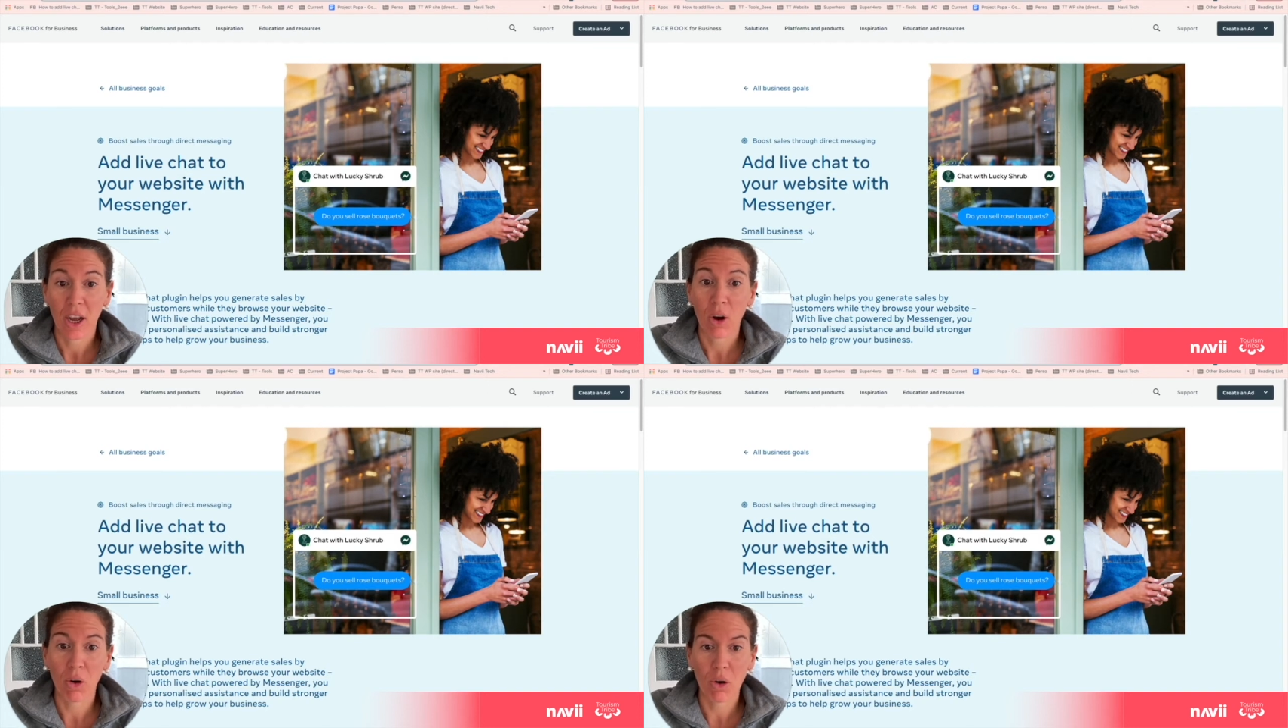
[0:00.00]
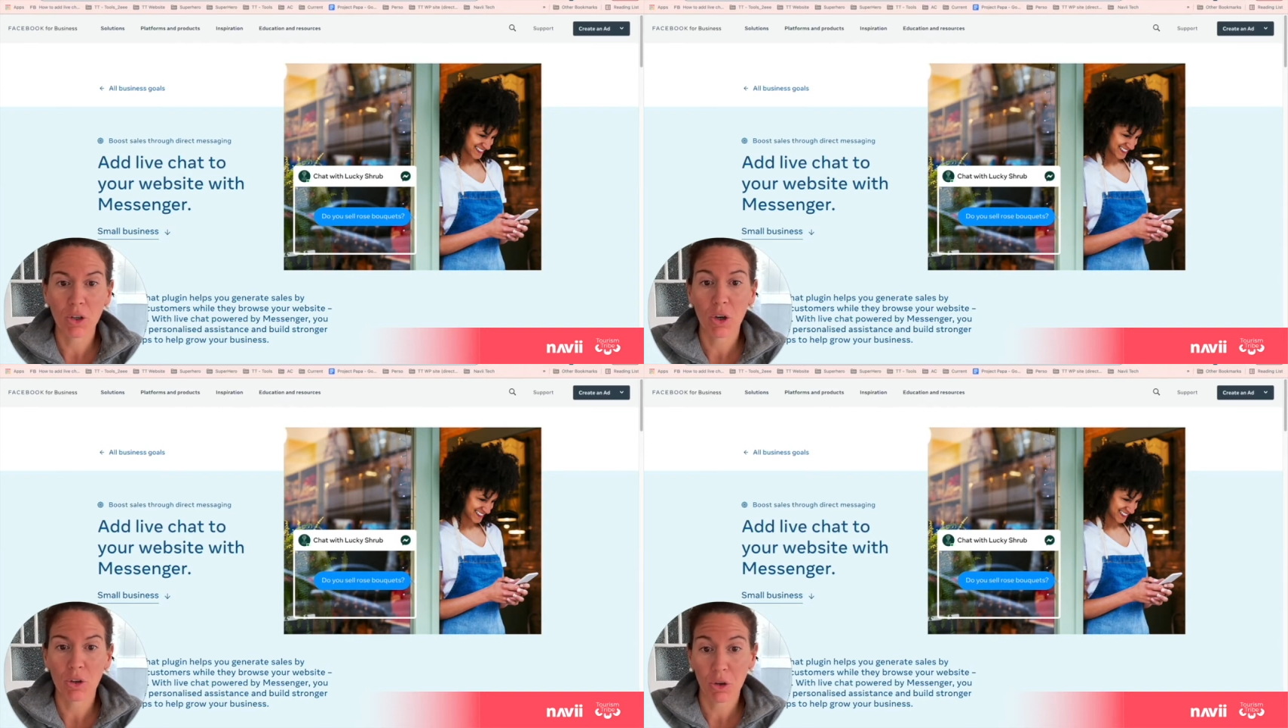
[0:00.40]

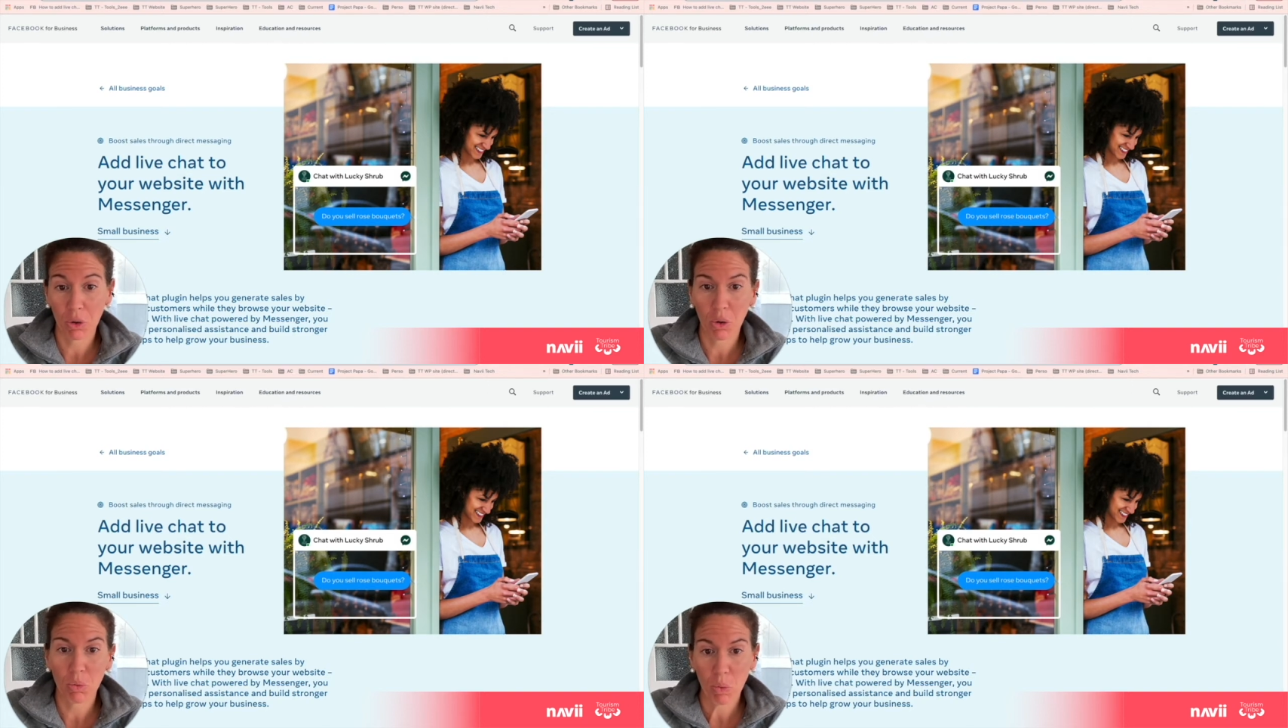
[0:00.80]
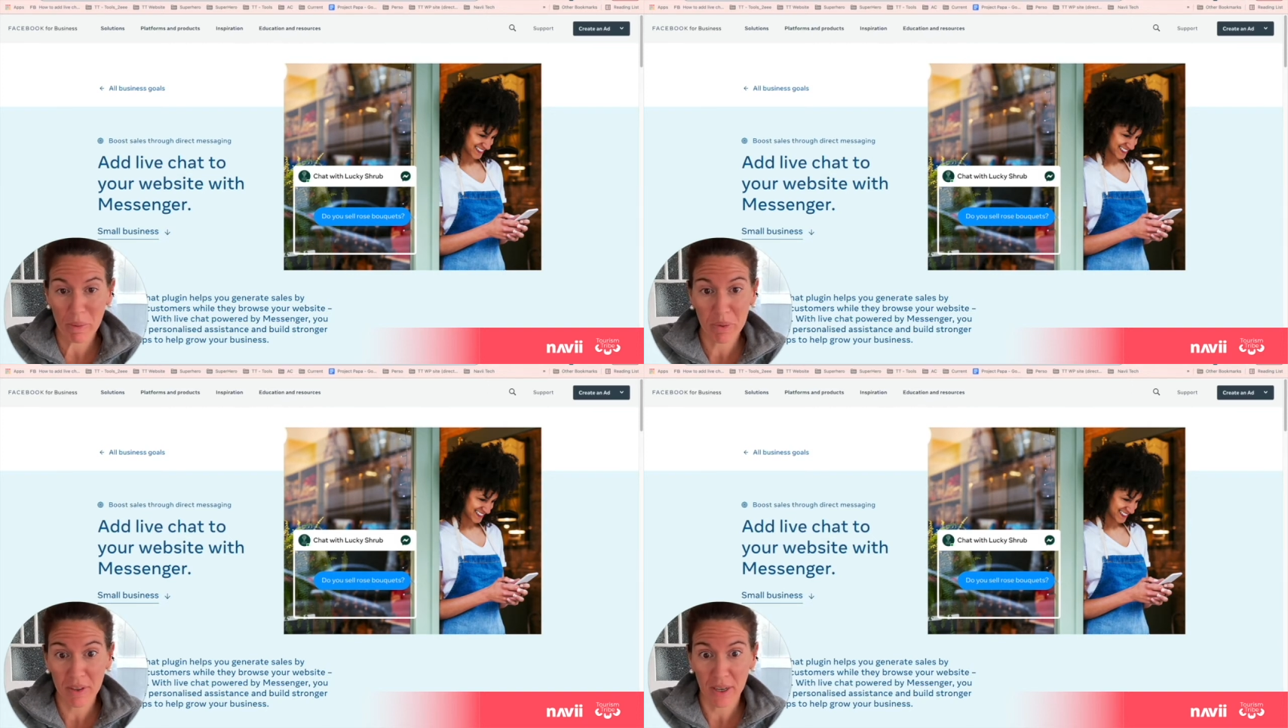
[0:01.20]
on your
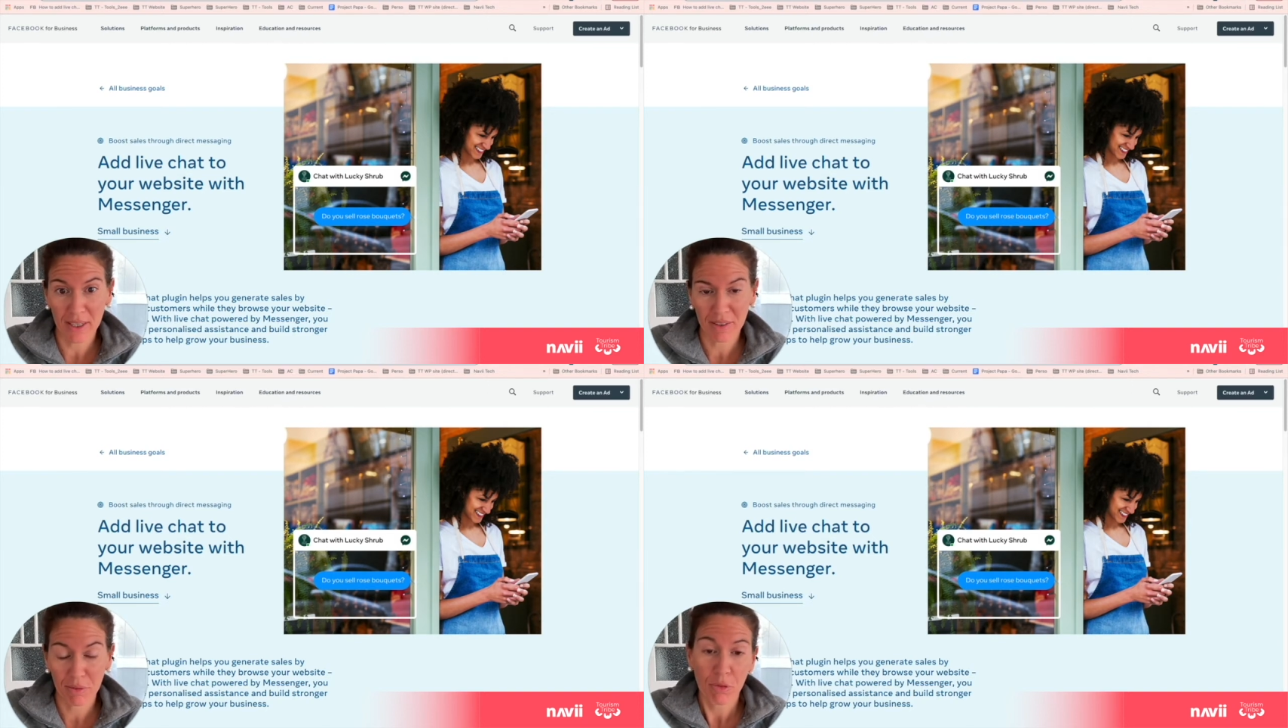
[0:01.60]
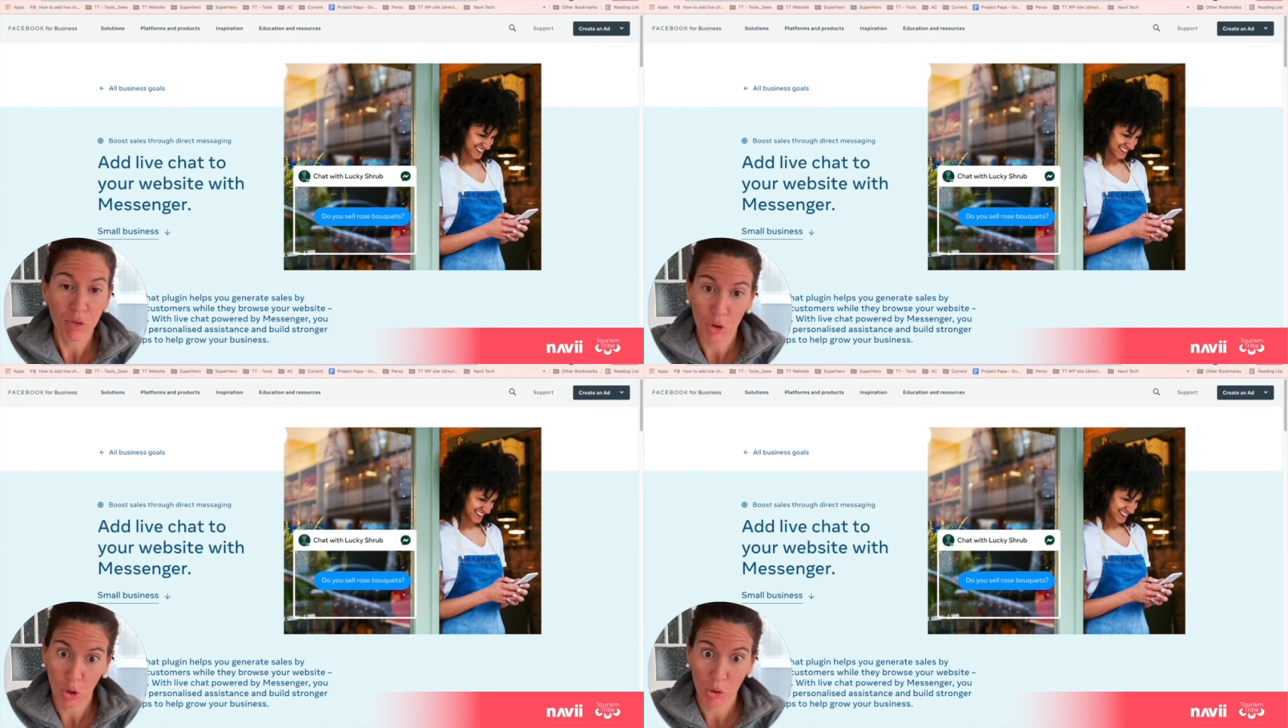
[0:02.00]
website for
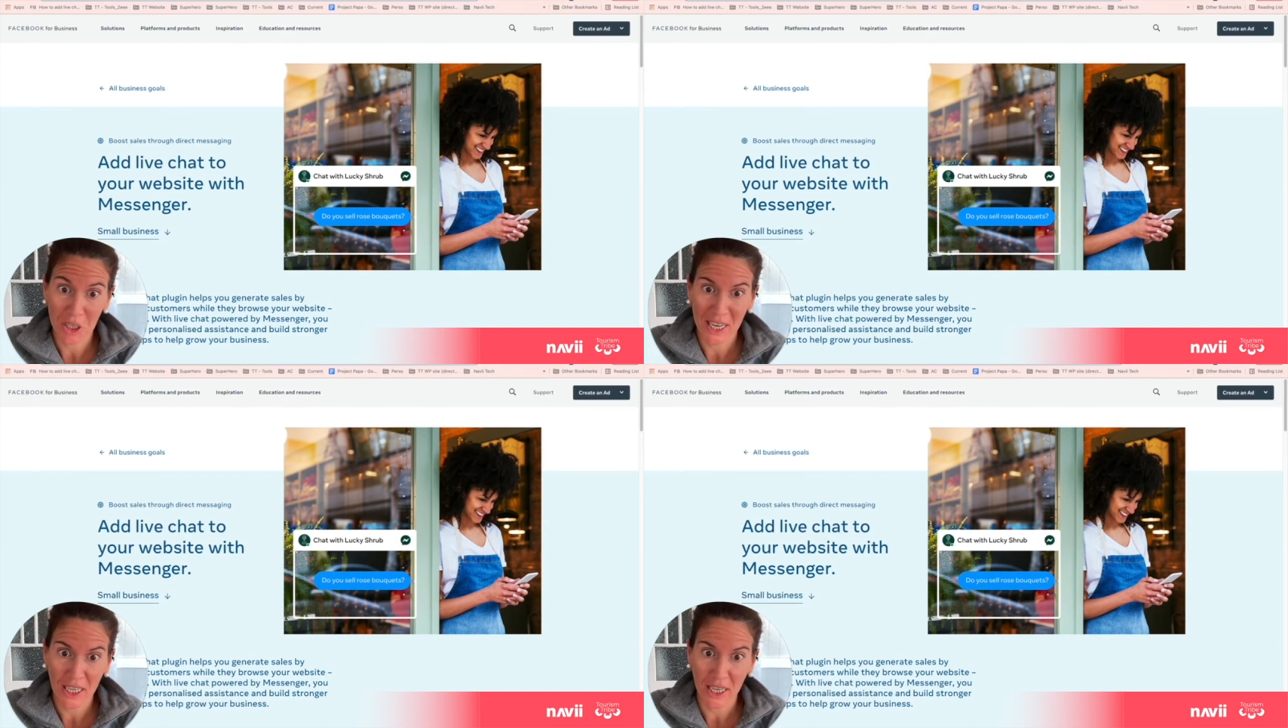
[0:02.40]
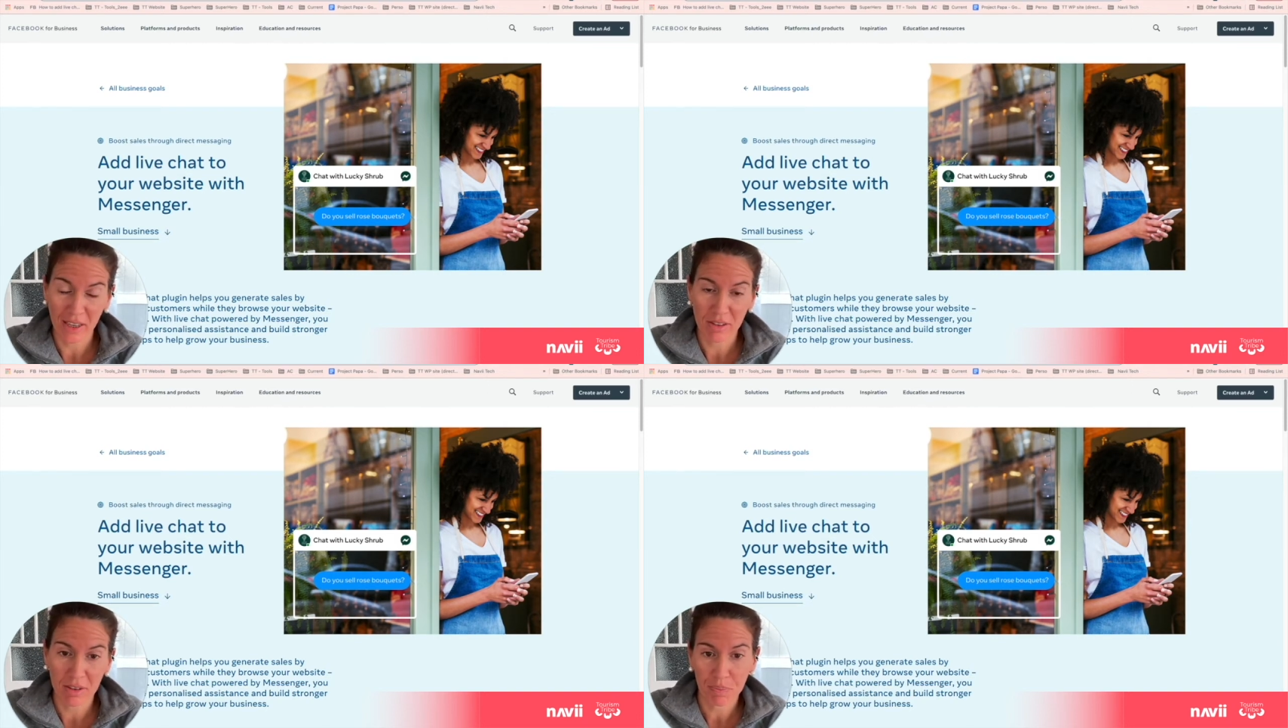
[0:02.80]
non-techies.